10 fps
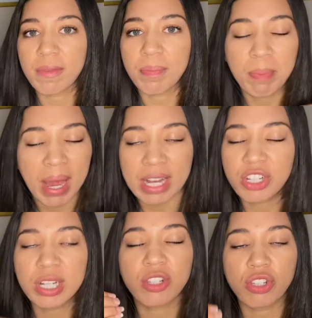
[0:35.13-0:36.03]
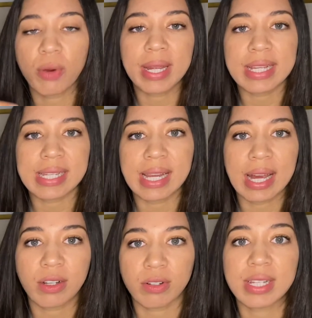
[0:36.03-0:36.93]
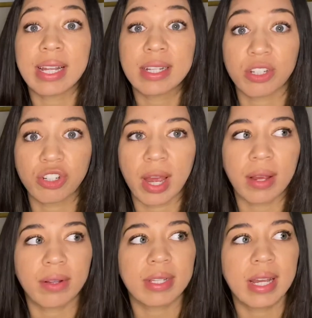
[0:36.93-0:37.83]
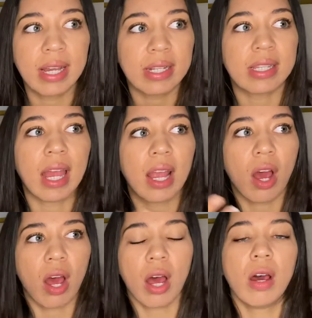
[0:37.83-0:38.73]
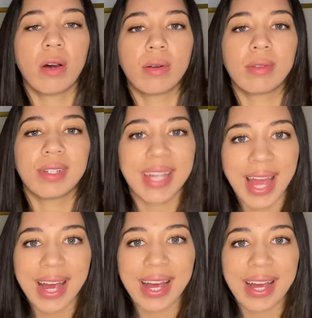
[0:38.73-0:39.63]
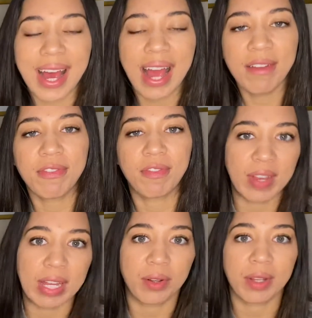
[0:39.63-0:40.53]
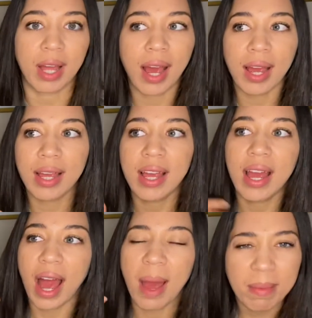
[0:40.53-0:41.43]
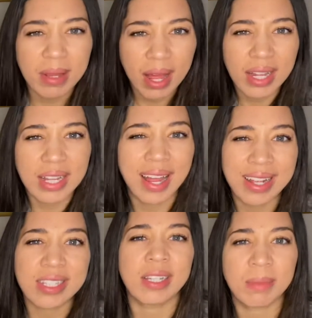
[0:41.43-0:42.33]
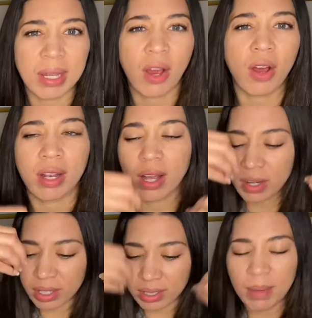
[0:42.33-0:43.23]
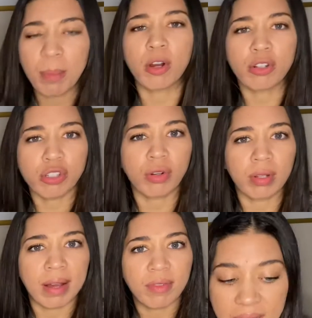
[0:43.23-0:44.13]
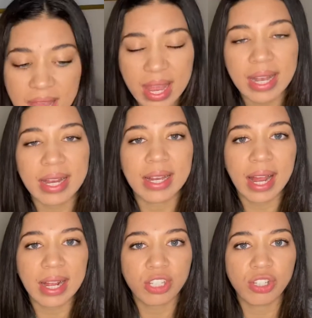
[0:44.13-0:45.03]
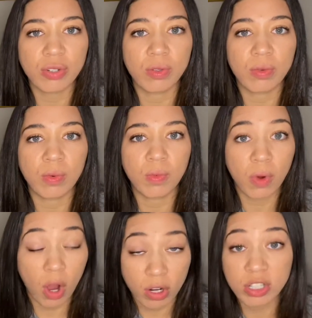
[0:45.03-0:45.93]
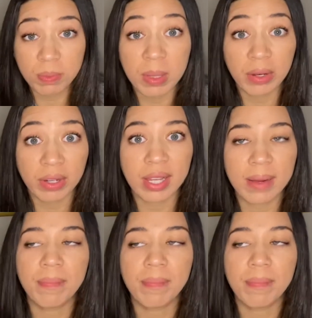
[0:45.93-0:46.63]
Magic is so easy to understand as a child. It's like, oh yeah, I feel that. That connects to me on a personal level. It connects to our spirit.